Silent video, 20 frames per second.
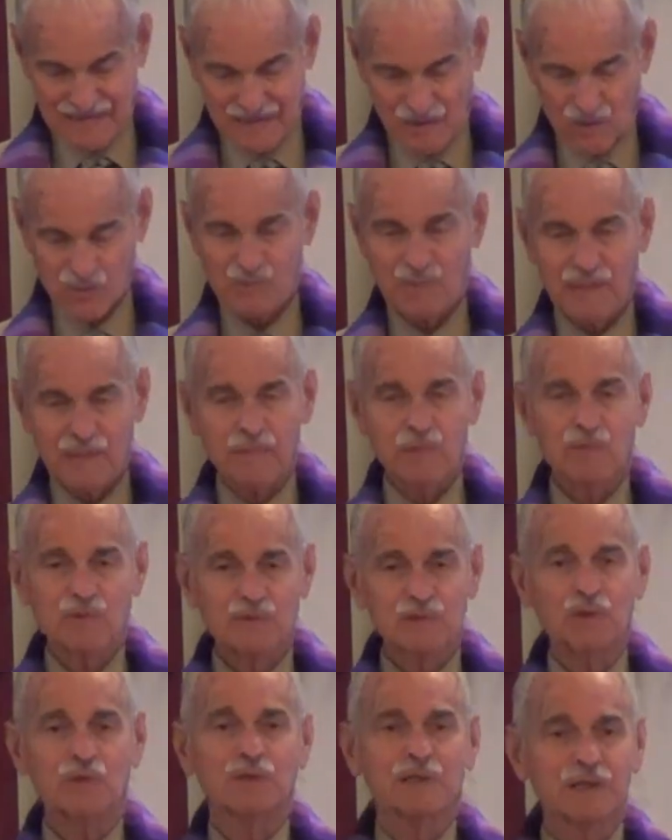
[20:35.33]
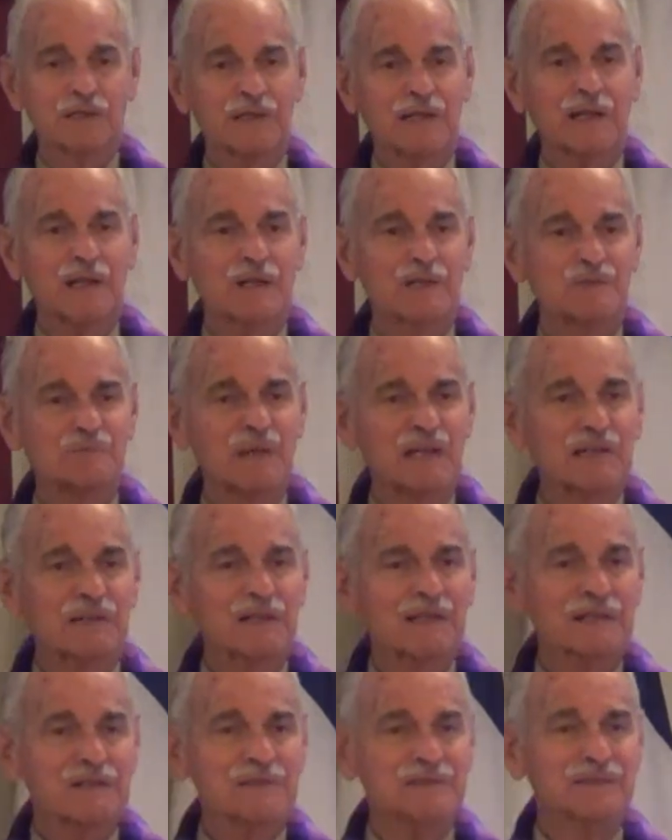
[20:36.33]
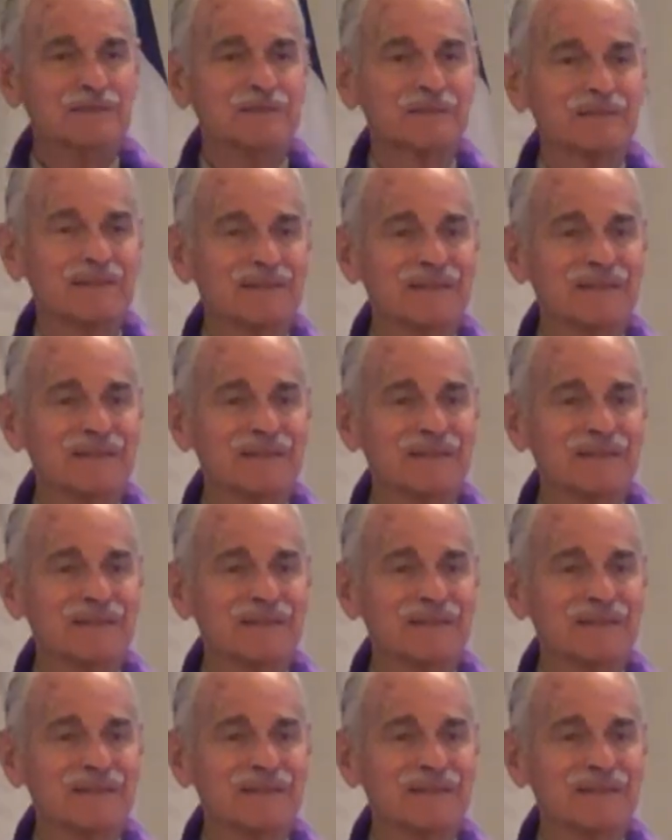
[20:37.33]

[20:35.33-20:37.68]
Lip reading: Those people with 2 good ears better listen.